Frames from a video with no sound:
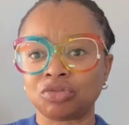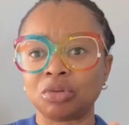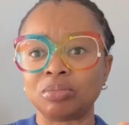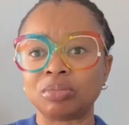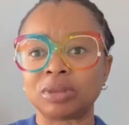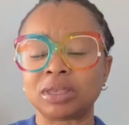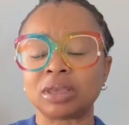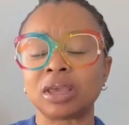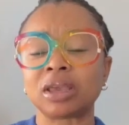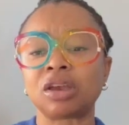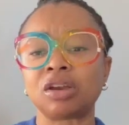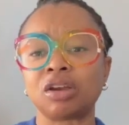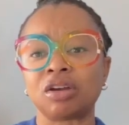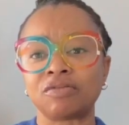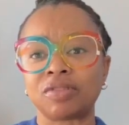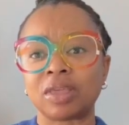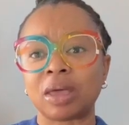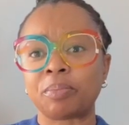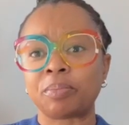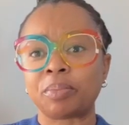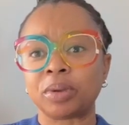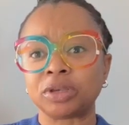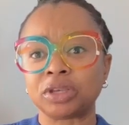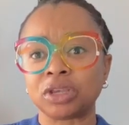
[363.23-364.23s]
room, take care of
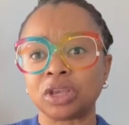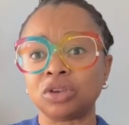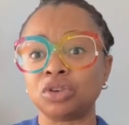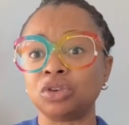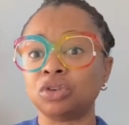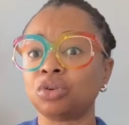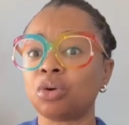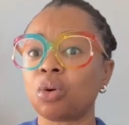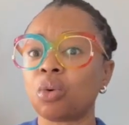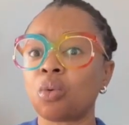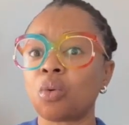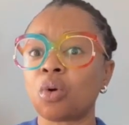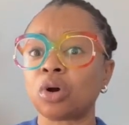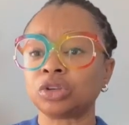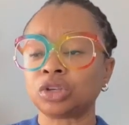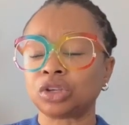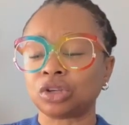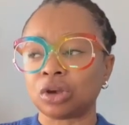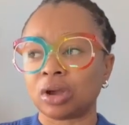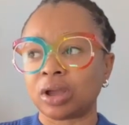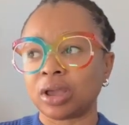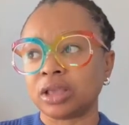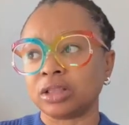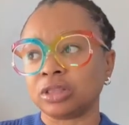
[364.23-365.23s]
that patient, you don't wash
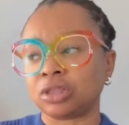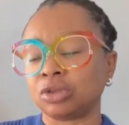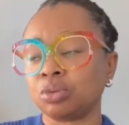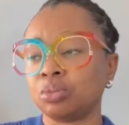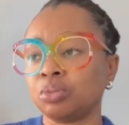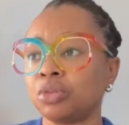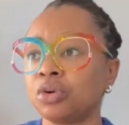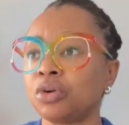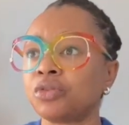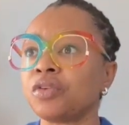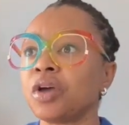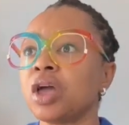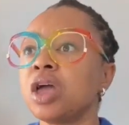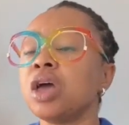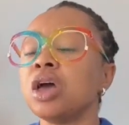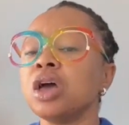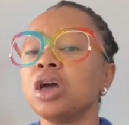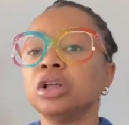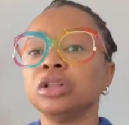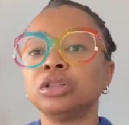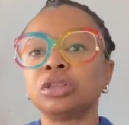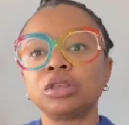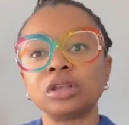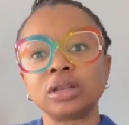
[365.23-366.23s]
your hands, you move
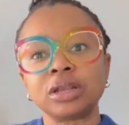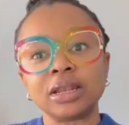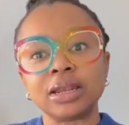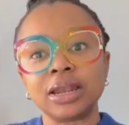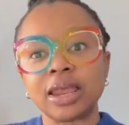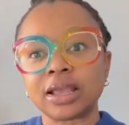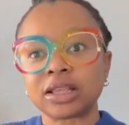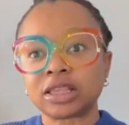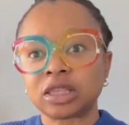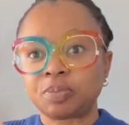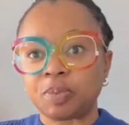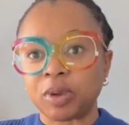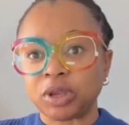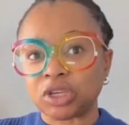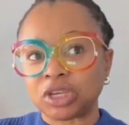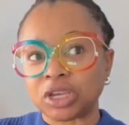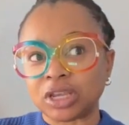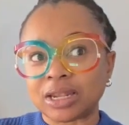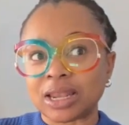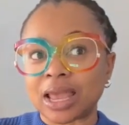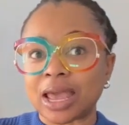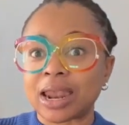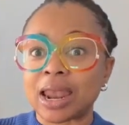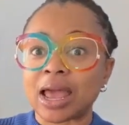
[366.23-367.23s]
to the next
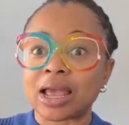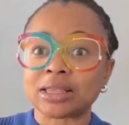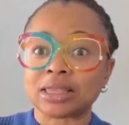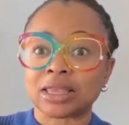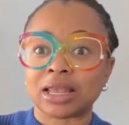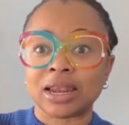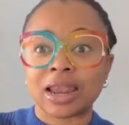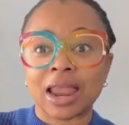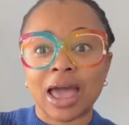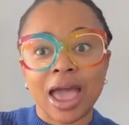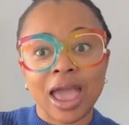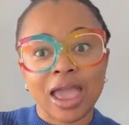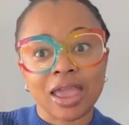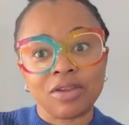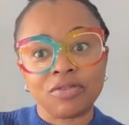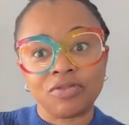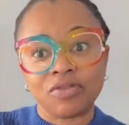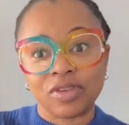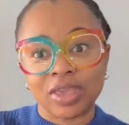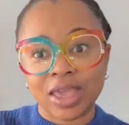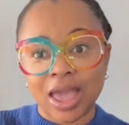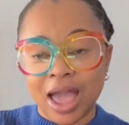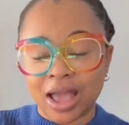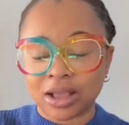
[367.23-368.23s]
patient that has an
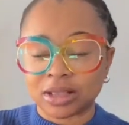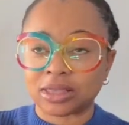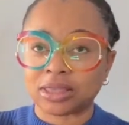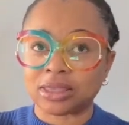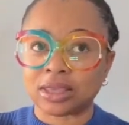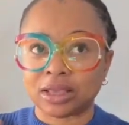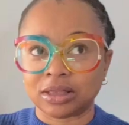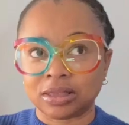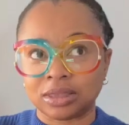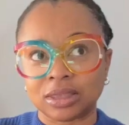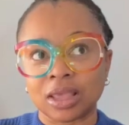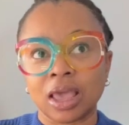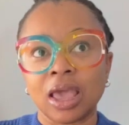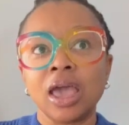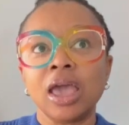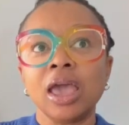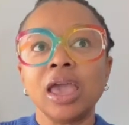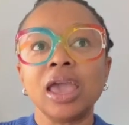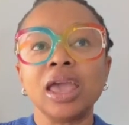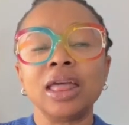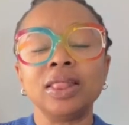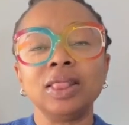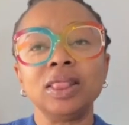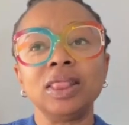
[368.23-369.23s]
IV access,
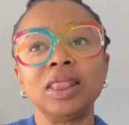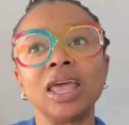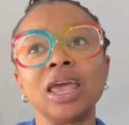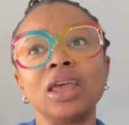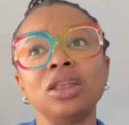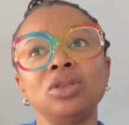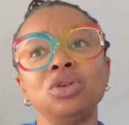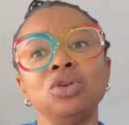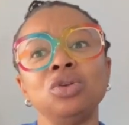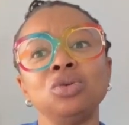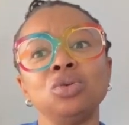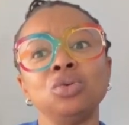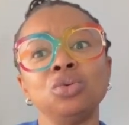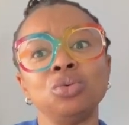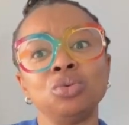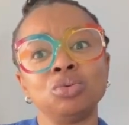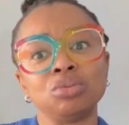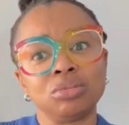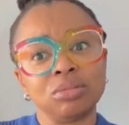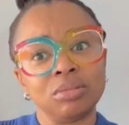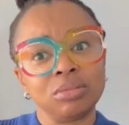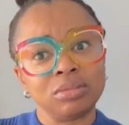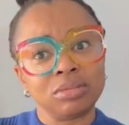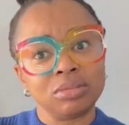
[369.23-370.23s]
and then you
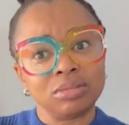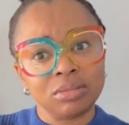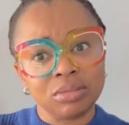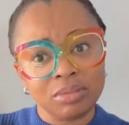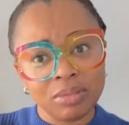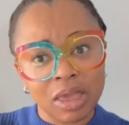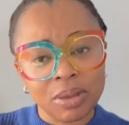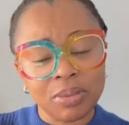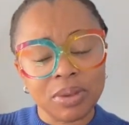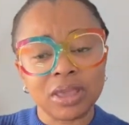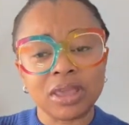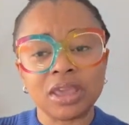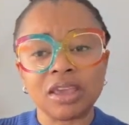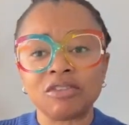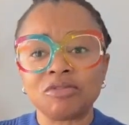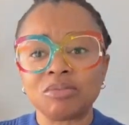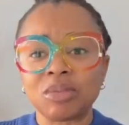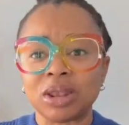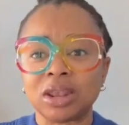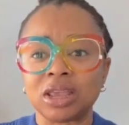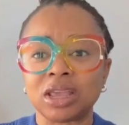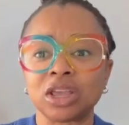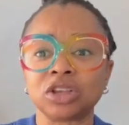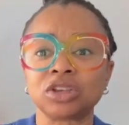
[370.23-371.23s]
maybe give
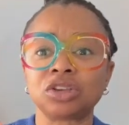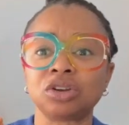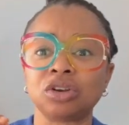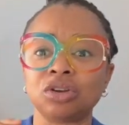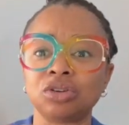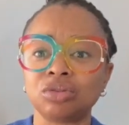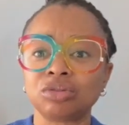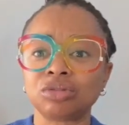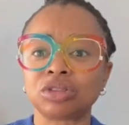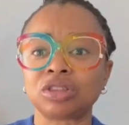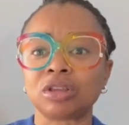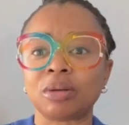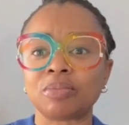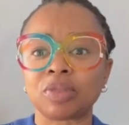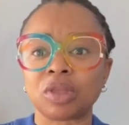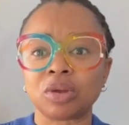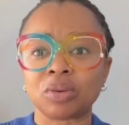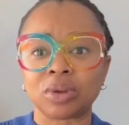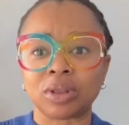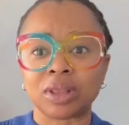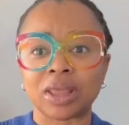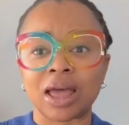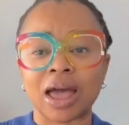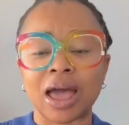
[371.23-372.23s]
medication or do something
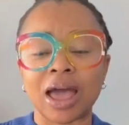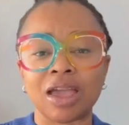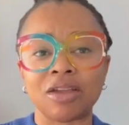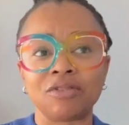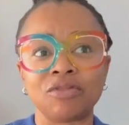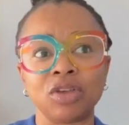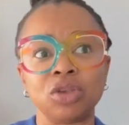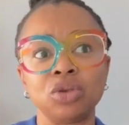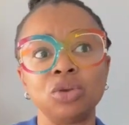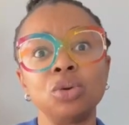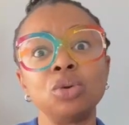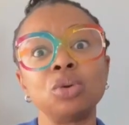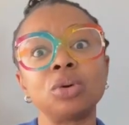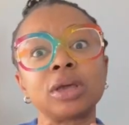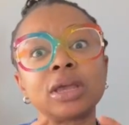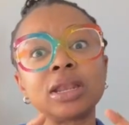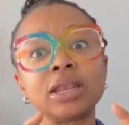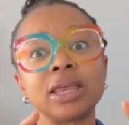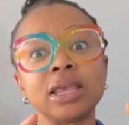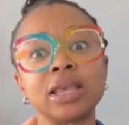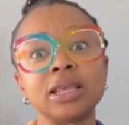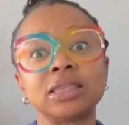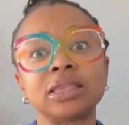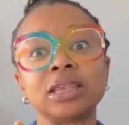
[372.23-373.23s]
with the IV, you can
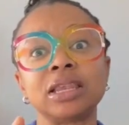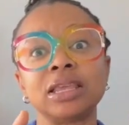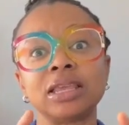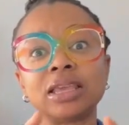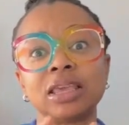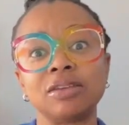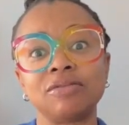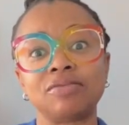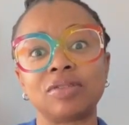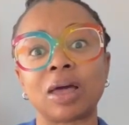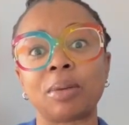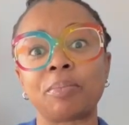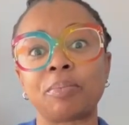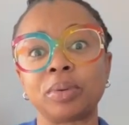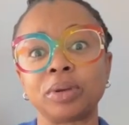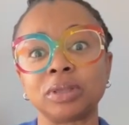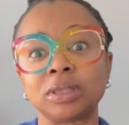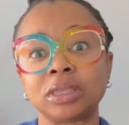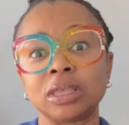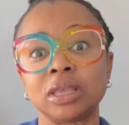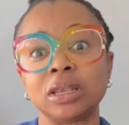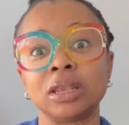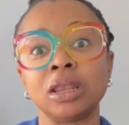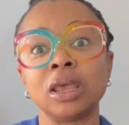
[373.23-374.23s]
easily give that
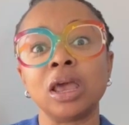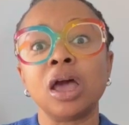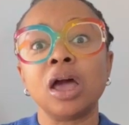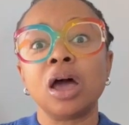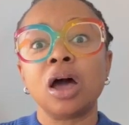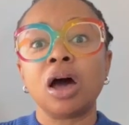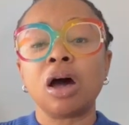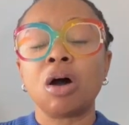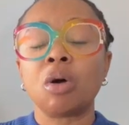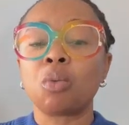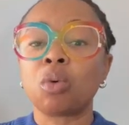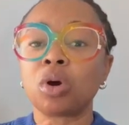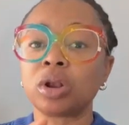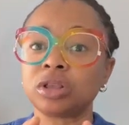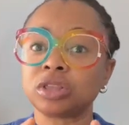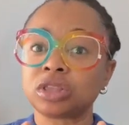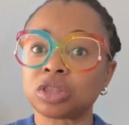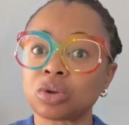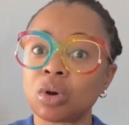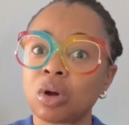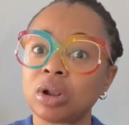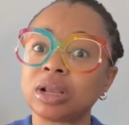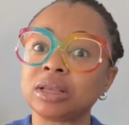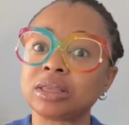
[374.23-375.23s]
person what is
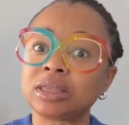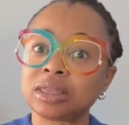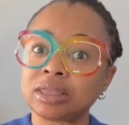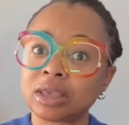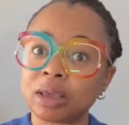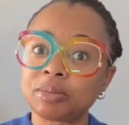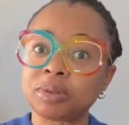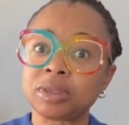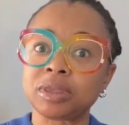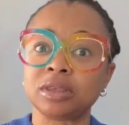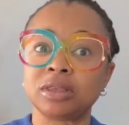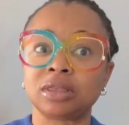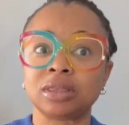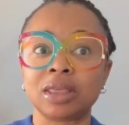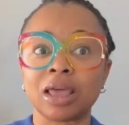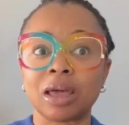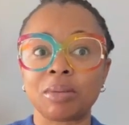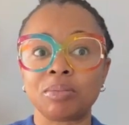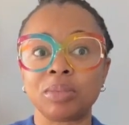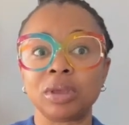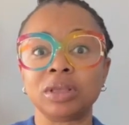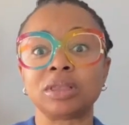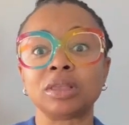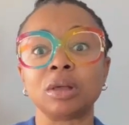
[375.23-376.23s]
called a sepsis.
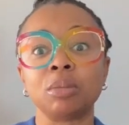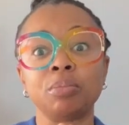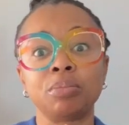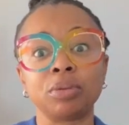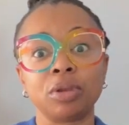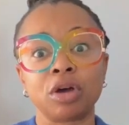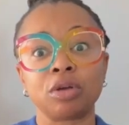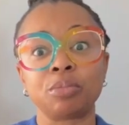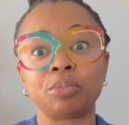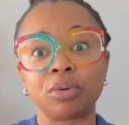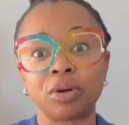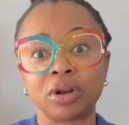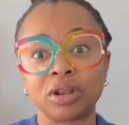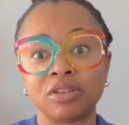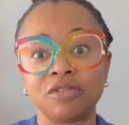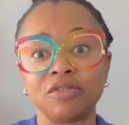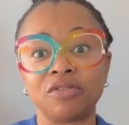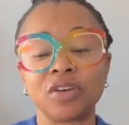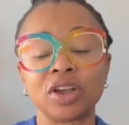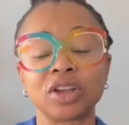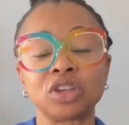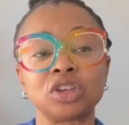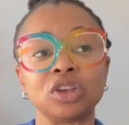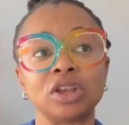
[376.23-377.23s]
That means a bloodborne
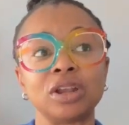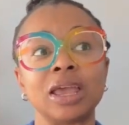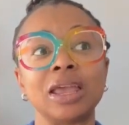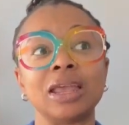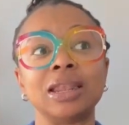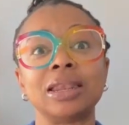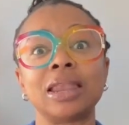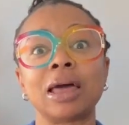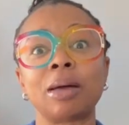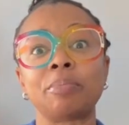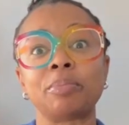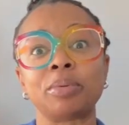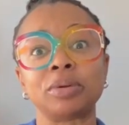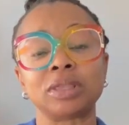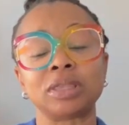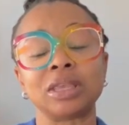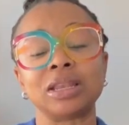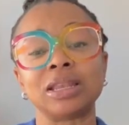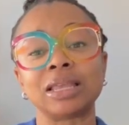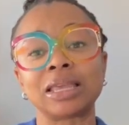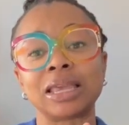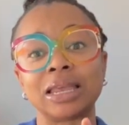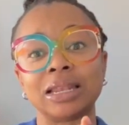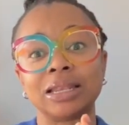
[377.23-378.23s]
infection, and that
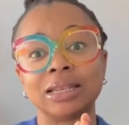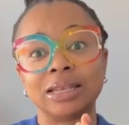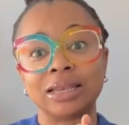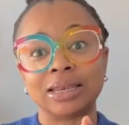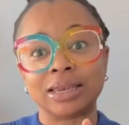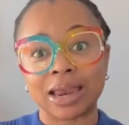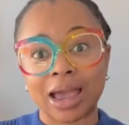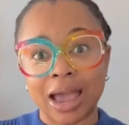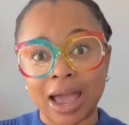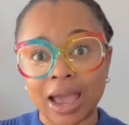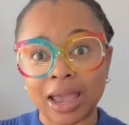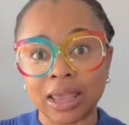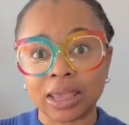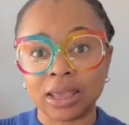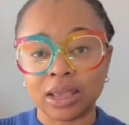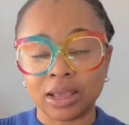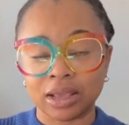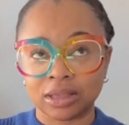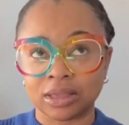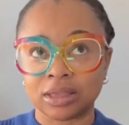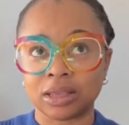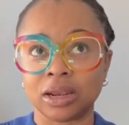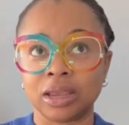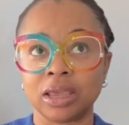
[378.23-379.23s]
person can die
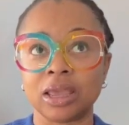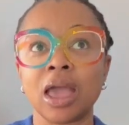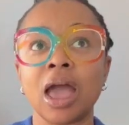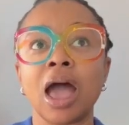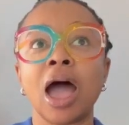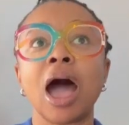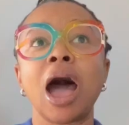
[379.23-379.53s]
easily.